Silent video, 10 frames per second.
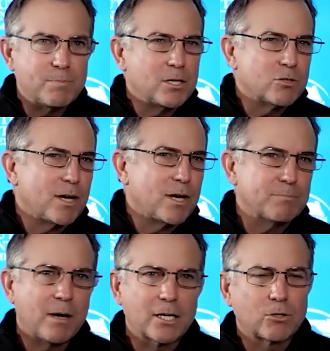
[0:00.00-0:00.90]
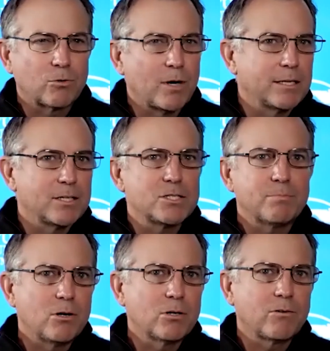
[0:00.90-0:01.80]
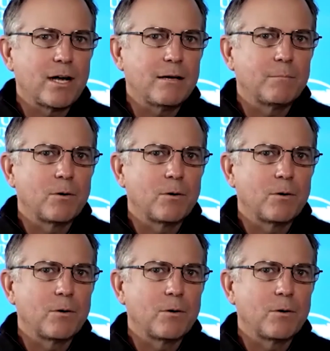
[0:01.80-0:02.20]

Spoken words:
addressed by creating this program,